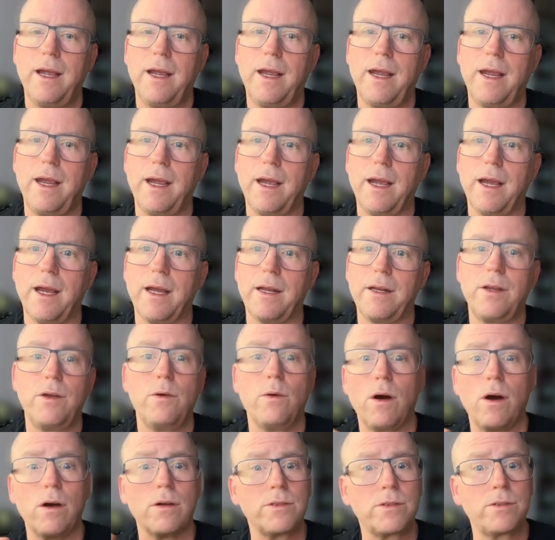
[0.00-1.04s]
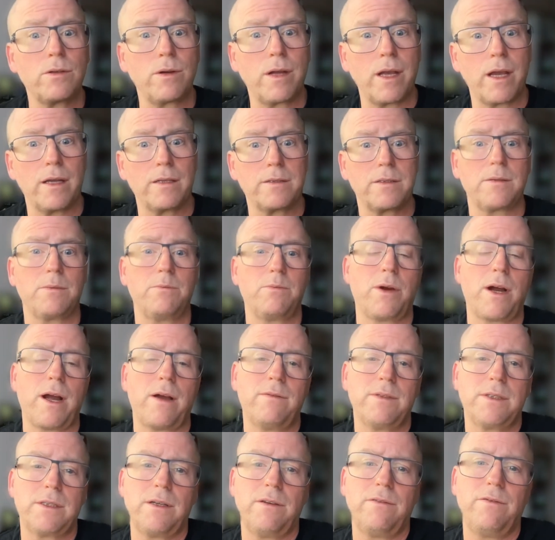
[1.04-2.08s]
And you also get some
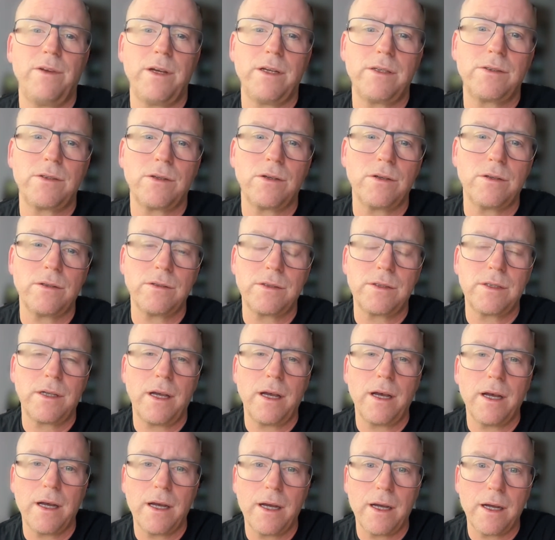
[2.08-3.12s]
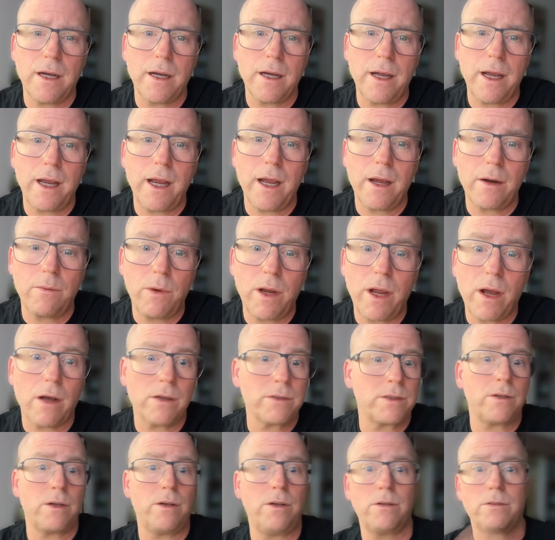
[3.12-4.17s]
privacy features. And we
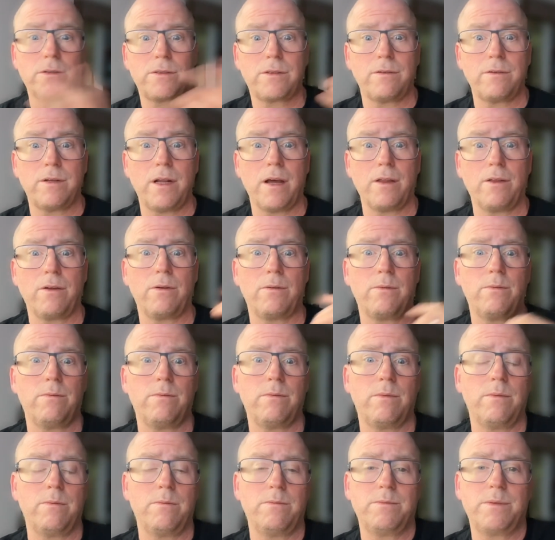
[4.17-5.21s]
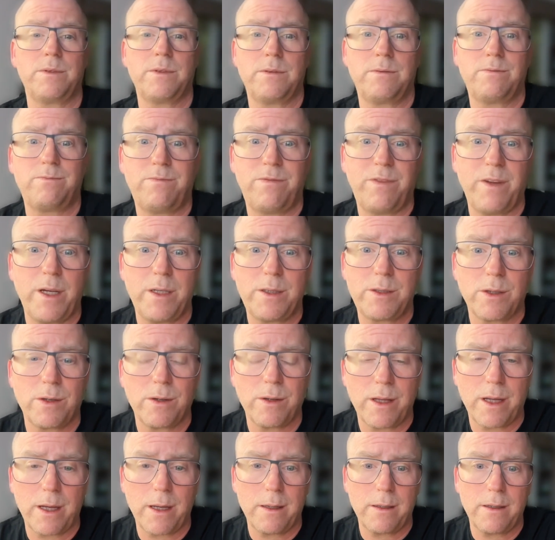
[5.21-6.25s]
also used another feature
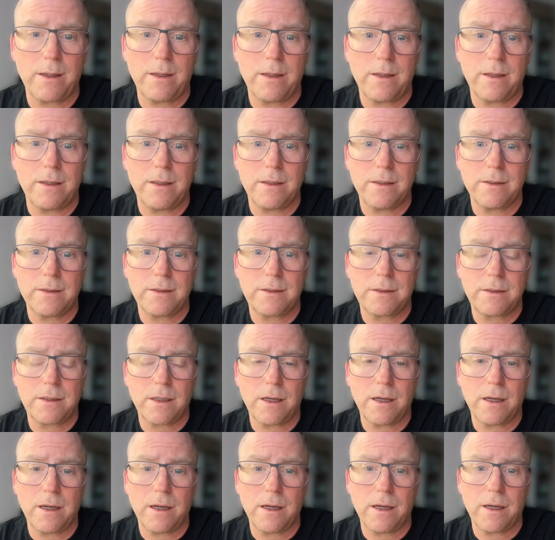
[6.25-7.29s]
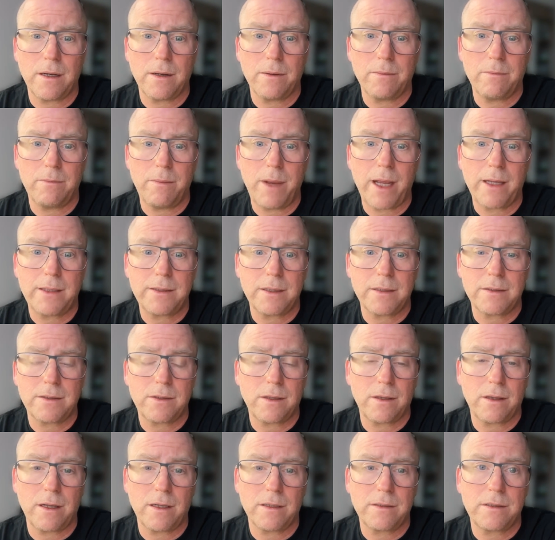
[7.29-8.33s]
that is makes it
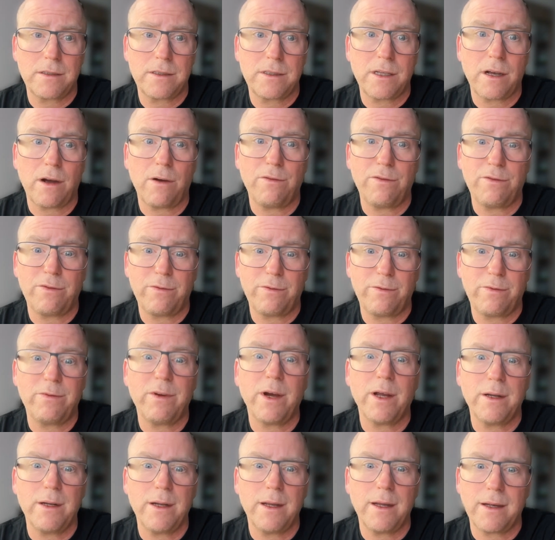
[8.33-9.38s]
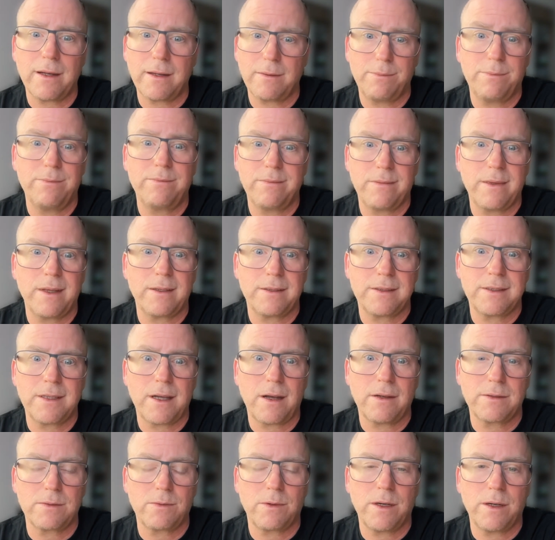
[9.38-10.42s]
so that it's self-funding. That
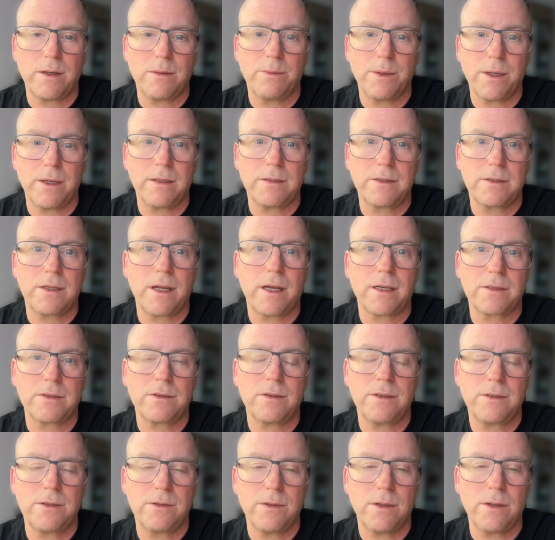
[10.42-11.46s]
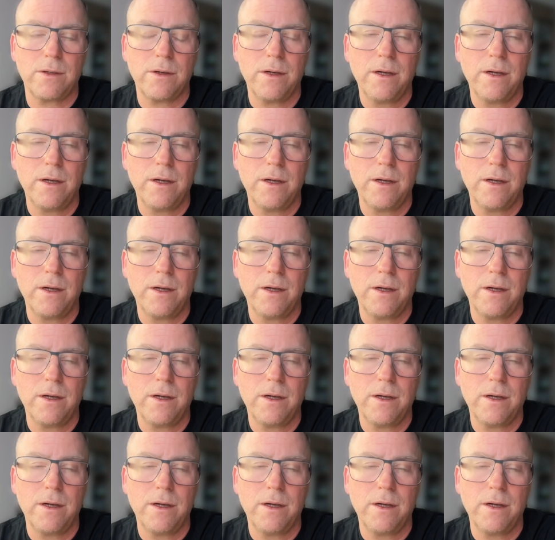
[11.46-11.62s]
sounds weird, but it's actually true.